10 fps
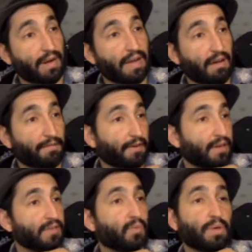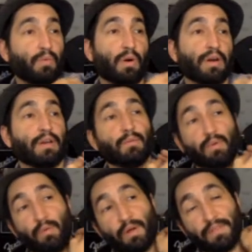for us, we want
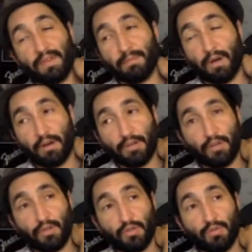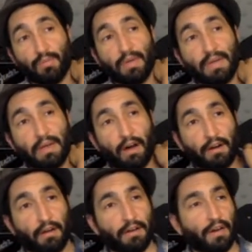them on YouTube on
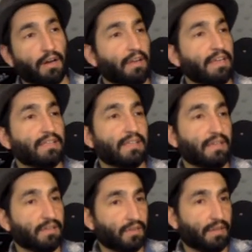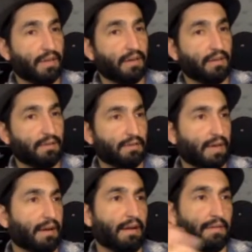unlisted, so that they're not
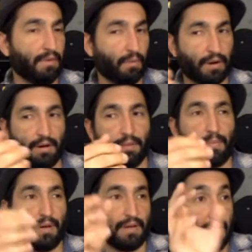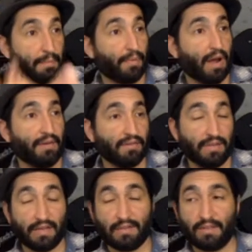everywhere, but not
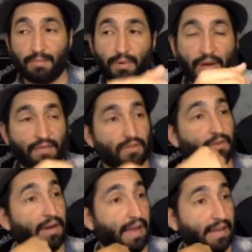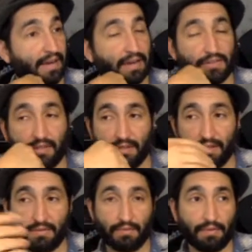set to private, so that I can actually
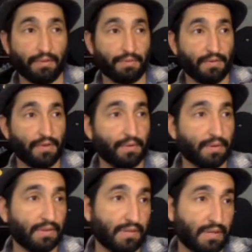review and see them.